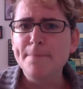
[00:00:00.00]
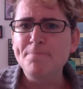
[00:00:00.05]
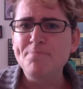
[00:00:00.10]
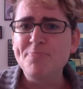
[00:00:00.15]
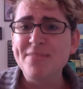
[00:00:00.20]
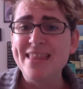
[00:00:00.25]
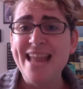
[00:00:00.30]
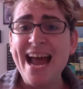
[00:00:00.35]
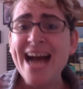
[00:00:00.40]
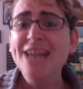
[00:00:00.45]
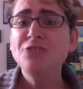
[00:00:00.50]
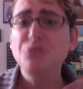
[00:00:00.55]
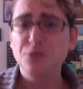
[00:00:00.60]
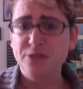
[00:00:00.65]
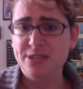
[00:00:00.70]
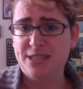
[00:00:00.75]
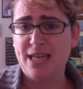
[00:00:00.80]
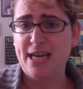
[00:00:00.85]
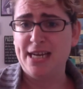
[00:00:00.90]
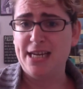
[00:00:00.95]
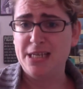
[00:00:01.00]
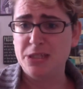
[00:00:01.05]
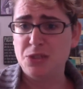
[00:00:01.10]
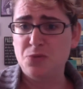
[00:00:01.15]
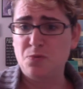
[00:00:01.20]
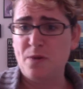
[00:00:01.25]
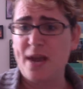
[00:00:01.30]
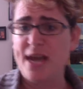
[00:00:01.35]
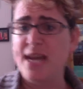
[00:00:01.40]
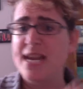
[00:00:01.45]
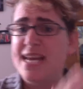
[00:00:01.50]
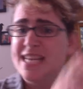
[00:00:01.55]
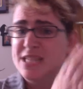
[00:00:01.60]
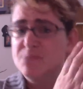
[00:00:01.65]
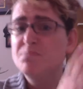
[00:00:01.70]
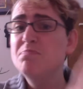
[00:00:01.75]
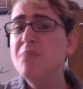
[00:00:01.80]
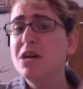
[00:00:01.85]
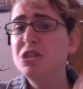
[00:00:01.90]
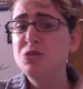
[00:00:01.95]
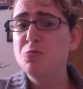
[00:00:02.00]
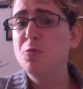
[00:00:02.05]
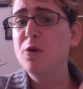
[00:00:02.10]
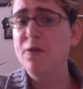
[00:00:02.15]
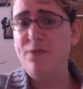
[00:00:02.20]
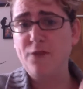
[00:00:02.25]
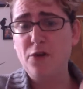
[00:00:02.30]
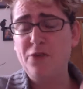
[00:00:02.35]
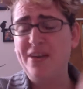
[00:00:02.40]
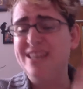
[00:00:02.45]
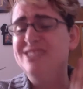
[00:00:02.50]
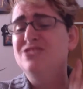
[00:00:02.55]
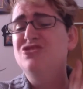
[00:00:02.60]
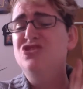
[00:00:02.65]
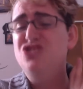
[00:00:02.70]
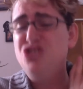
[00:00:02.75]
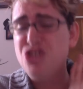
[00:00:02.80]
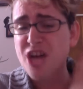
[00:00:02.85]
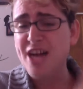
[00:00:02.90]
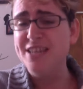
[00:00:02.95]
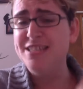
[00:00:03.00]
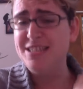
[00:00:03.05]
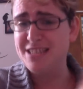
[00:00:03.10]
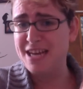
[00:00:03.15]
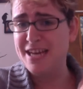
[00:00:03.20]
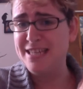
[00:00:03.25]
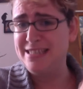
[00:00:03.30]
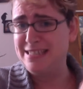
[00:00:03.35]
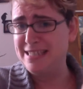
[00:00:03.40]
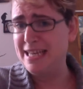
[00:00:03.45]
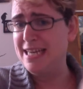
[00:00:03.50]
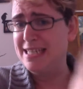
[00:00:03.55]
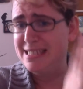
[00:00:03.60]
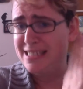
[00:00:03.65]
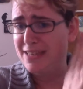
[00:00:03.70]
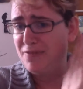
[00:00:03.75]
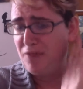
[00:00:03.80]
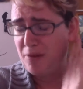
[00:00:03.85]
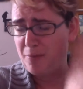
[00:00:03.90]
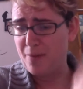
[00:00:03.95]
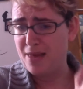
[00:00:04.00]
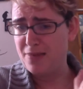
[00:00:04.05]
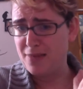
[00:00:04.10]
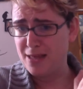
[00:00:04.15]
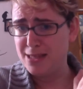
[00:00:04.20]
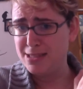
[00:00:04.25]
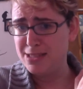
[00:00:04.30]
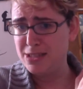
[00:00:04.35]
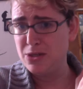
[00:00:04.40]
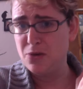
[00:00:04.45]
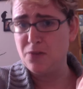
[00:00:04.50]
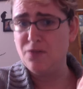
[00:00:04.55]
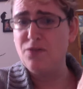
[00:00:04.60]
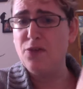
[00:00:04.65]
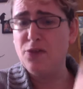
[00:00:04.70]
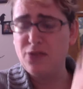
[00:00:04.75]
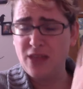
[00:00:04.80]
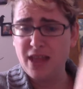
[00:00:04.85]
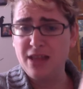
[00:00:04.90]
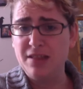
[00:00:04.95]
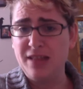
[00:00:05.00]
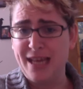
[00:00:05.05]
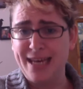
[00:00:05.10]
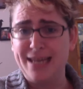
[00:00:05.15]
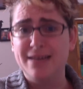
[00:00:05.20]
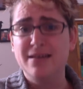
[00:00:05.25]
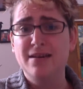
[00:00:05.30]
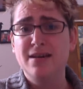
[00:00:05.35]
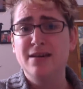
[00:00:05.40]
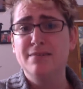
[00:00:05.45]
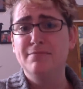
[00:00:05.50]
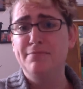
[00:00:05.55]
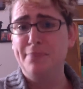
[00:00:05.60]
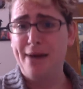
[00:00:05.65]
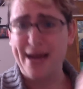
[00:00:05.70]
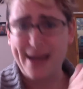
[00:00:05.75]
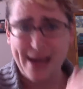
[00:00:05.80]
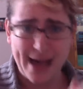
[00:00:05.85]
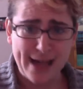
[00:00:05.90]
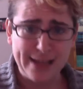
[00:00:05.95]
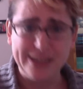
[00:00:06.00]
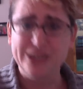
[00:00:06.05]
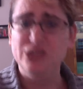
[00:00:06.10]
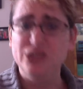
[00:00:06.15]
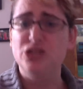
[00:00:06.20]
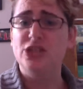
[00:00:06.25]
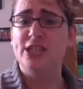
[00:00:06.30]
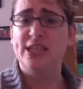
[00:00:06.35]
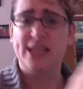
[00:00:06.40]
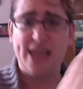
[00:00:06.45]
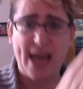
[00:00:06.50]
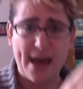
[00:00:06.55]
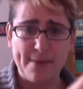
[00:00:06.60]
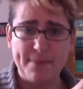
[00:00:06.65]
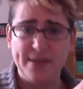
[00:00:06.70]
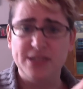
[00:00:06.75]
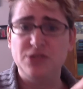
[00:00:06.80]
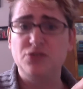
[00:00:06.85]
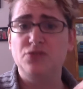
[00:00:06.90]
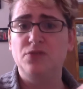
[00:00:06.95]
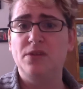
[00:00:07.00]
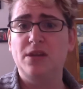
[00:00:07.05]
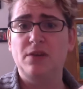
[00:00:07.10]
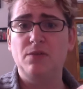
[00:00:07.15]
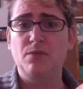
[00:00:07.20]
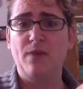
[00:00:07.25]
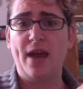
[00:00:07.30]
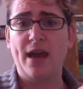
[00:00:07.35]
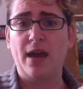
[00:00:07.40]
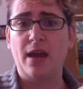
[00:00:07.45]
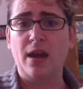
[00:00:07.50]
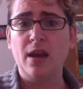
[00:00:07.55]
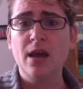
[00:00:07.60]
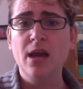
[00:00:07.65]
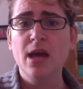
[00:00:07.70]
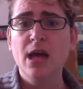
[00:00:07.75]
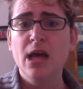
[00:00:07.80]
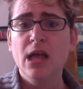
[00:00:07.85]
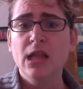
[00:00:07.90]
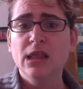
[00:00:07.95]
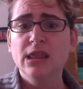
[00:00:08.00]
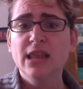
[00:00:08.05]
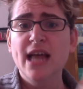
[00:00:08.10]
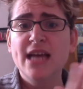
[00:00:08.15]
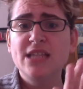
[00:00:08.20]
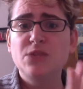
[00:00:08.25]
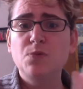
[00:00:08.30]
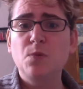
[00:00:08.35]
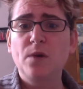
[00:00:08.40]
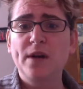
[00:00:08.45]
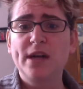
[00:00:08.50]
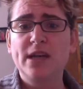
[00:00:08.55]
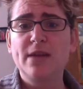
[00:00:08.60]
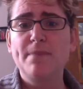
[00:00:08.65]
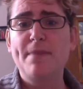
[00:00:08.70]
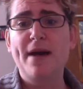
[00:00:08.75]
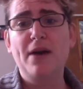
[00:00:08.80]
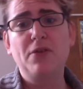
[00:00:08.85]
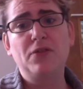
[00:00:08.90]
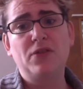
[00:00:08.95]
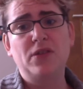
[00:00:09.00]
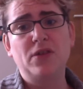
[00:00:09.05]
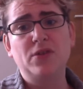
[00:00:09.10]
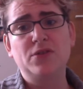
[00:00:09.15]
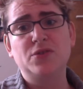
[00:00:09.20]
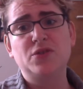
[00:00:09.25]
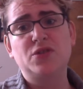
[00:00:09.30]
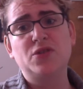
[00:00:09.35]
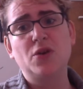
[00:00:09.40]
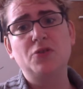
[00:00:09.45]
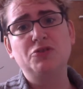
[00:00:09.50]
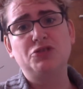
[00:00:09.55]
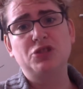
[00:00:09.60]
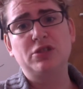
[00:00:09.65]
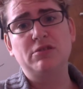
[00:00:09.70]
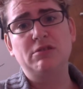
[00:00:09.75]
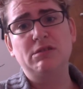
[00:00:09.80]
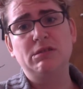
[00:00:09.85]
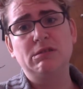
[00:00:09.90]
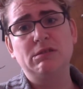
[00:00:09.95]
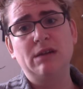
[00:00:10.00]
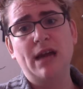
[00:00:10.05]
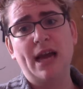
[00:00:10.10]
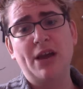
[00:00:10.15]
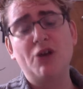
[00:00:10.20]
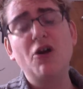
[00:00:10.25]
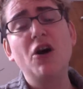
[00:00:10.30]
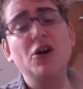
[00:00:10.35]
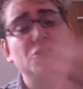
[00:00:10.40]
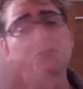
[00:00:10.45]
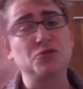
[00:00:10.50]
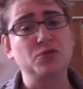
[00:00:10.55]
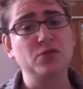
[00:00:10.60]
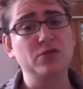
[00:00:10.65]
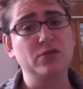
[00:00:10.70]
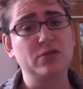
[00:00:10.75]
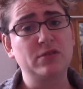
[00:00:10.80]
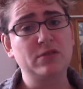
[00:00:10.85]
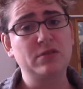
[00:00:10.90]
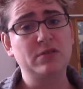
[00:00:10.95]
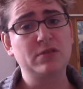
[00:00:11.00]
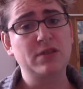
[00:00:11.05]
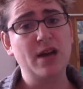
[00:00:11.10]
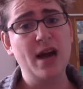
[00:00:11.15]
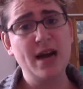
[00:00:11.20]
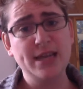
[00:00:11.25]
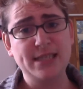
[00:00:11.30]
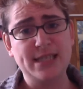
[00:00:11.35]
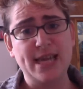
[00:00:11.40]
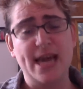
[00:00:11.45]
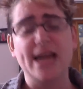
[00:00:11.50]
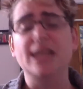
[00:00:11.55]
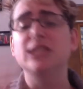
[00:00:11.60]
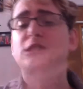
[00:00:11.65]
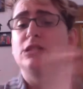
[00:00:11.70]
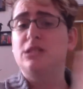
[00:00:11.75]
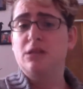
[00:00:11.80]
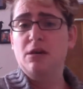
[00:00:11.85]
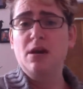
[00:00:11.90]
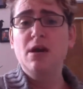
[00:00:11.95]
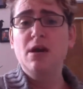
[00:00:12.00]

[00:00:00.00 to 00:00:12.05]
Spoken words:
Natural science, right, is much more focused just on scientific methods. So if you think like biology, chemistry, right, less worried about the social and cultural context,